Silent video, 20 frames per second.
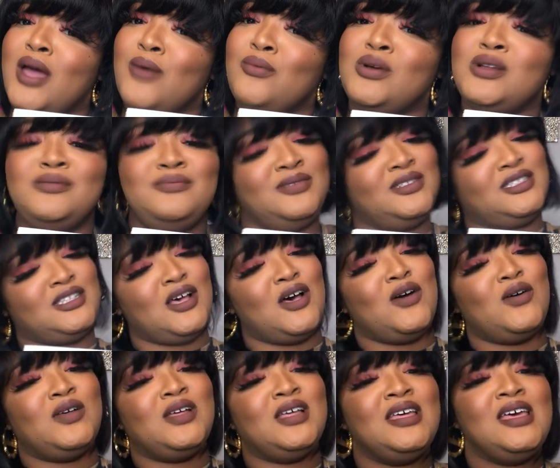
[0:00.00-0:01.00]
red one.
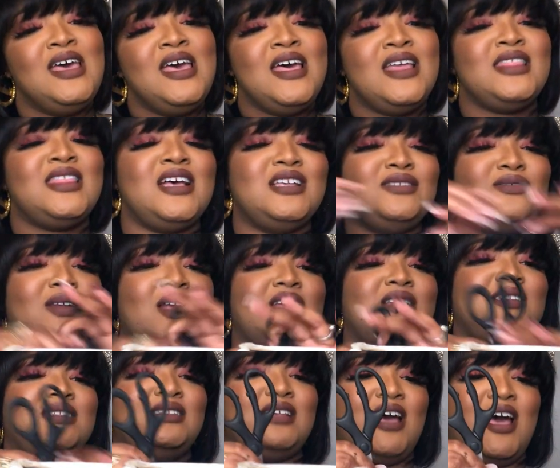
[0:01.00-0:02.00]
So that's what I
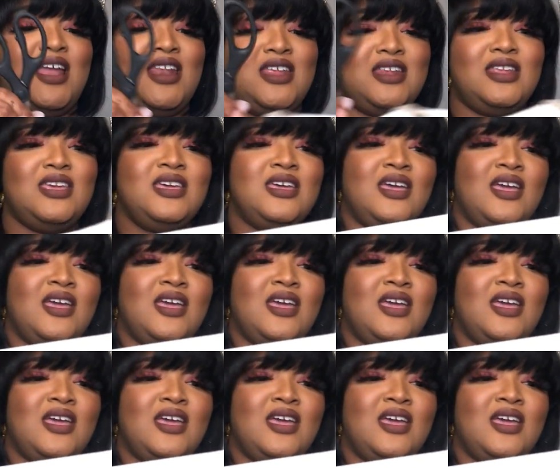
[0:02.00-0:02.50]
decided.